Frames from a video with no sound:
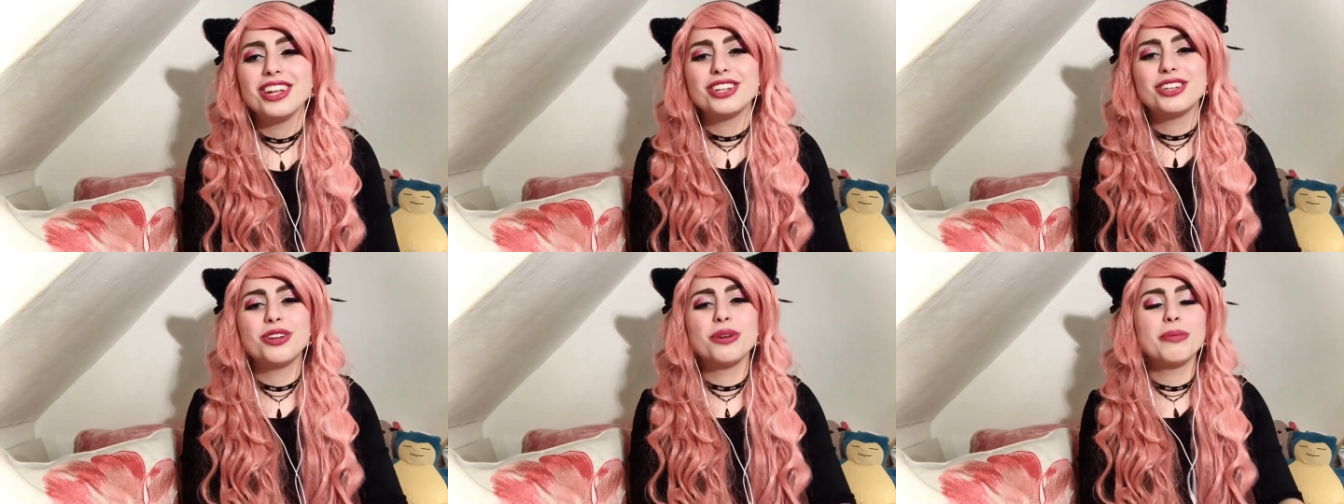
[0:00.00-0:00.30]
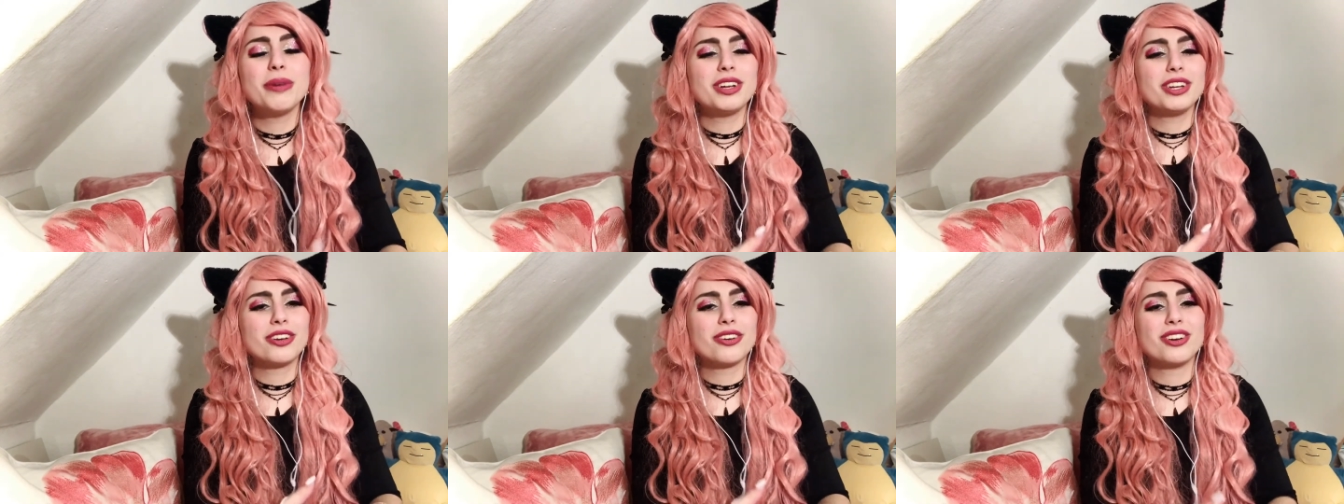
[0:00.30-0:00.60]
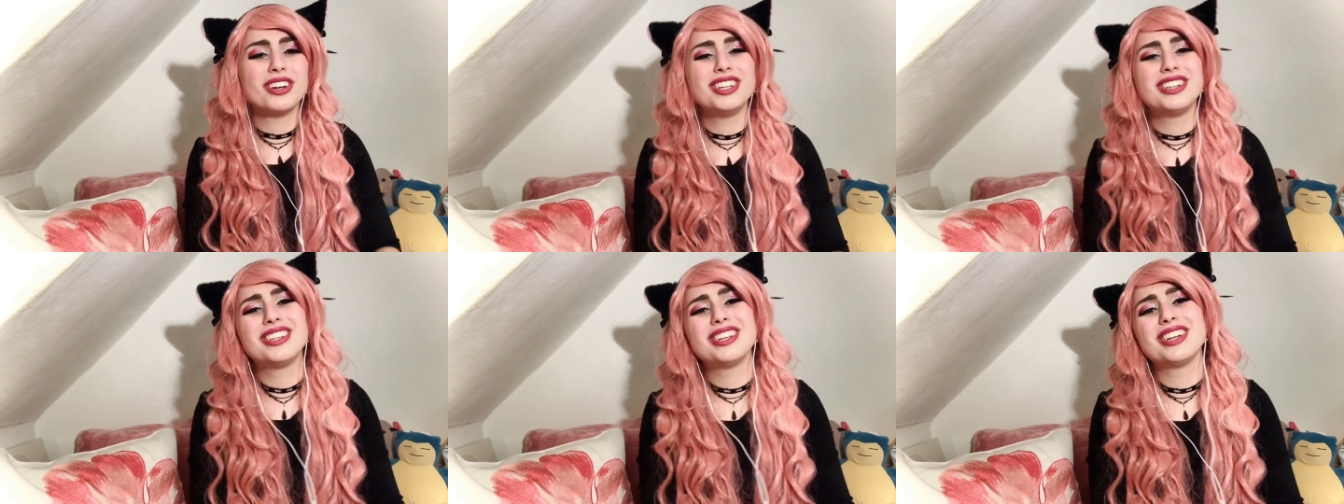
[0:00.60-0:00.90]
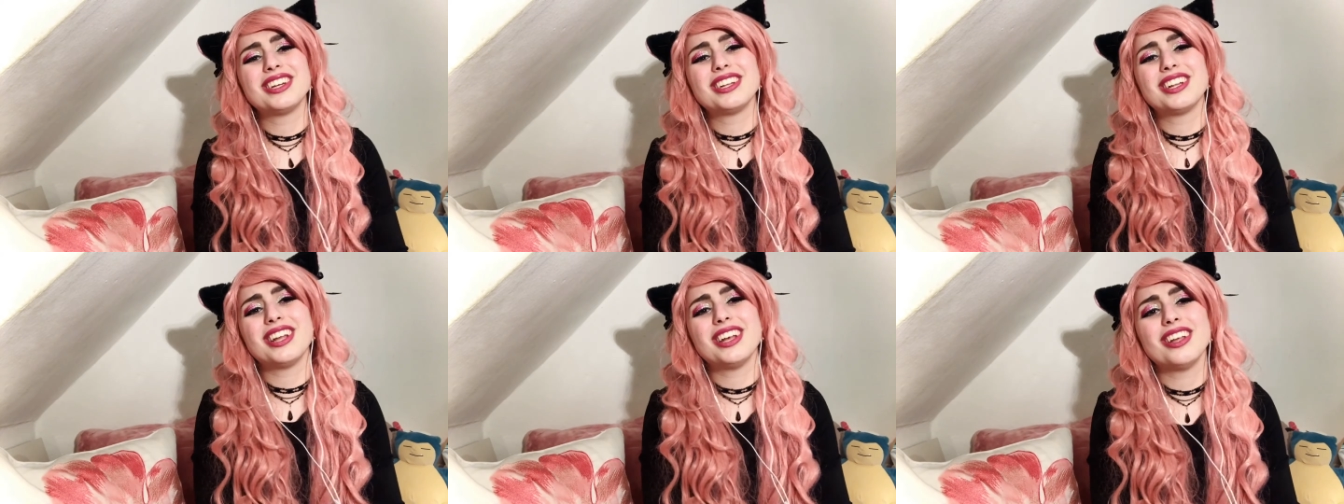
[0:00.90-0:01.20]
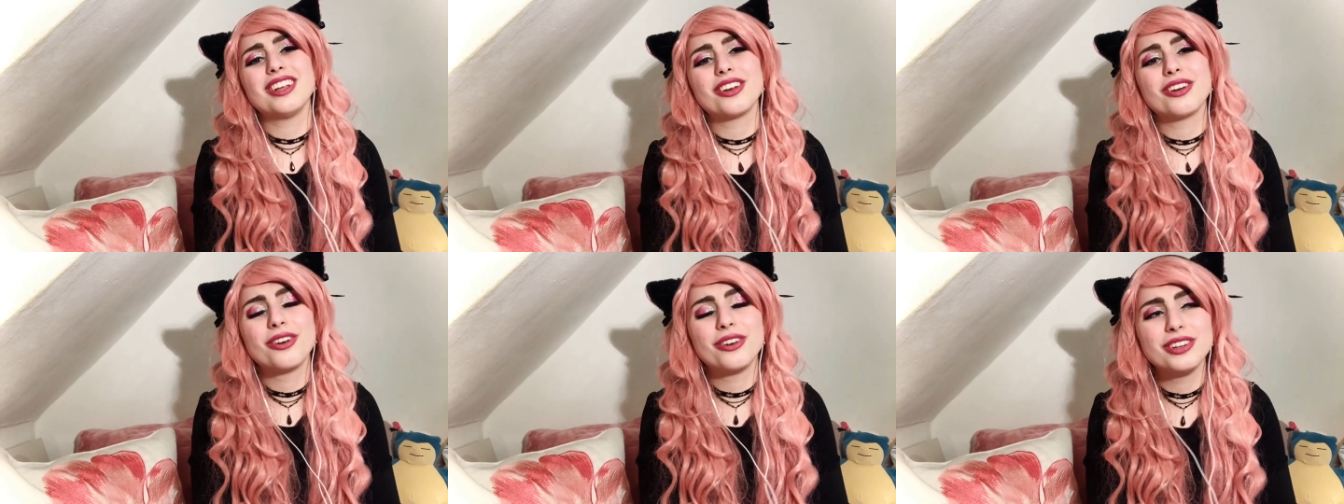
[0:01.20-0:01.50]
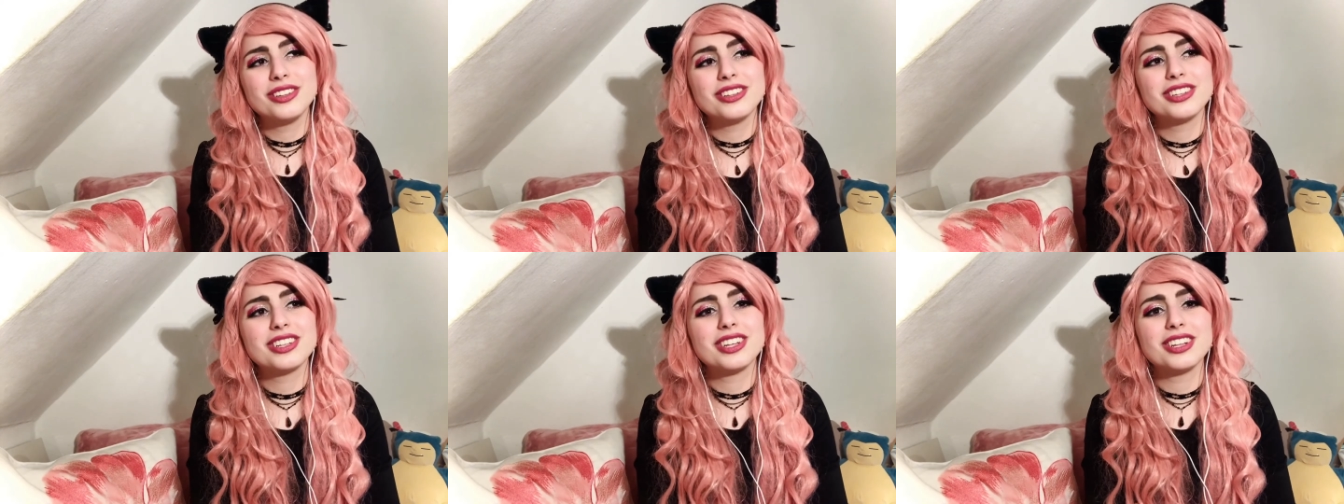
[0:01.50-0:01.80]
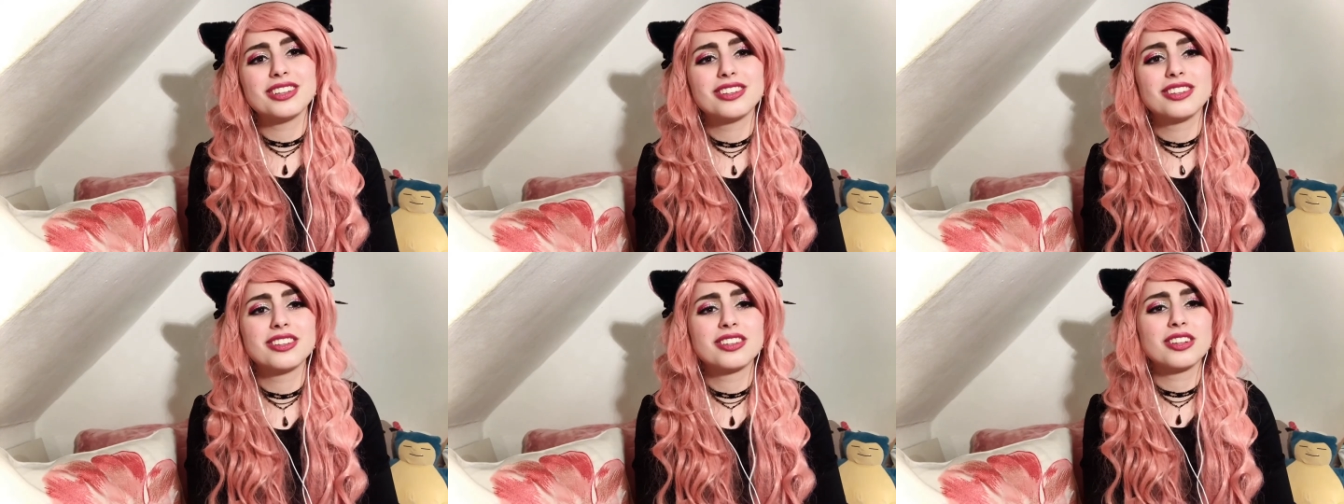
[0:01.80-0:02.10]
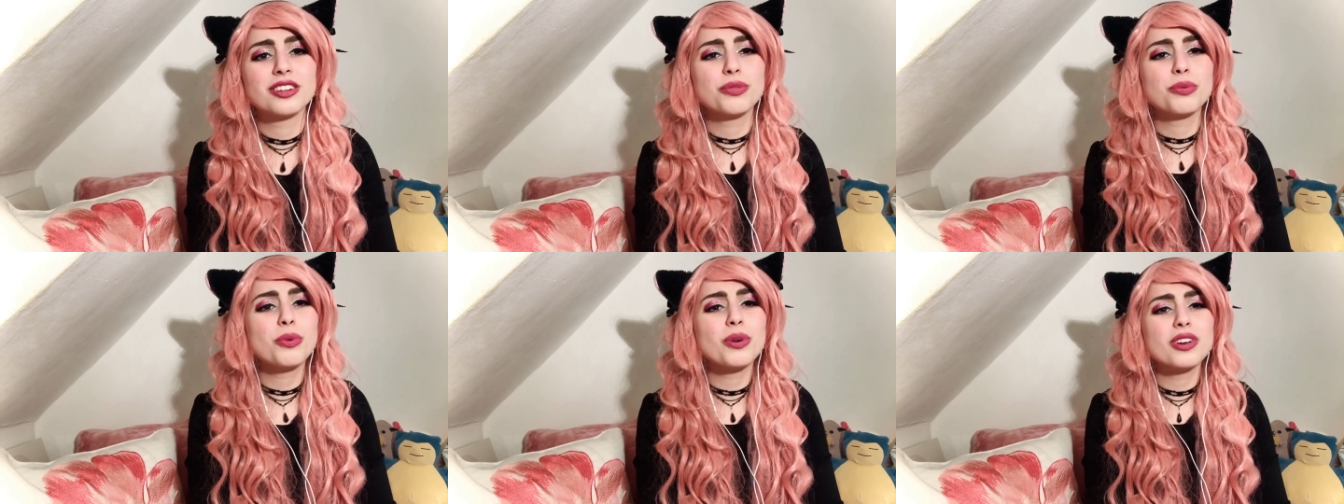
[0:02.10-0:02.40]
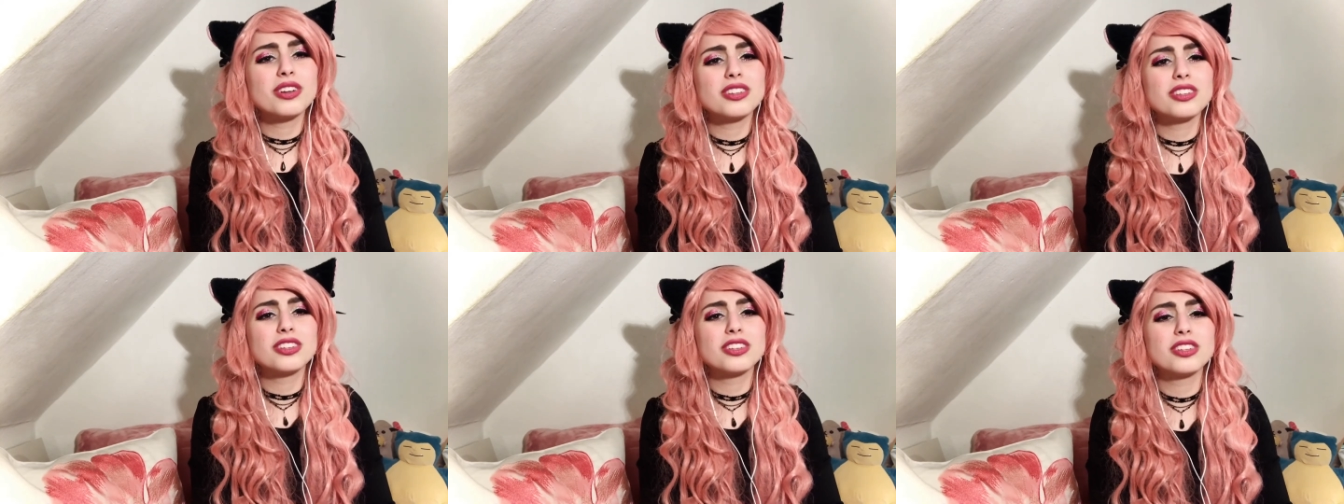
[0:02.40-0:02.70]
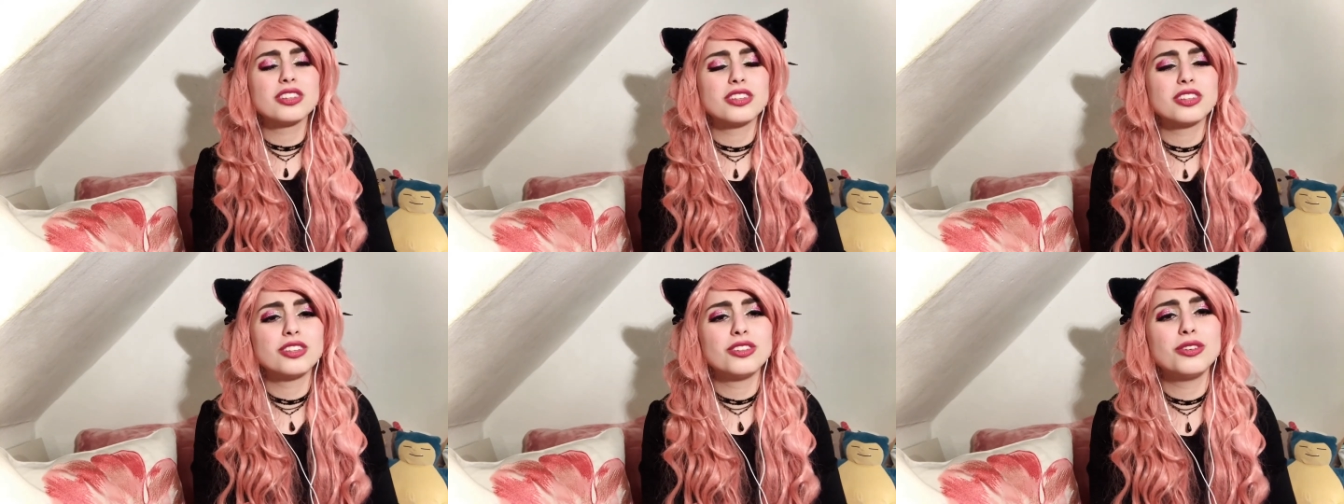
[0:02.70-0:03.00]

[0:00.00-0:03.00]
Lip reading: too many coincidences at once,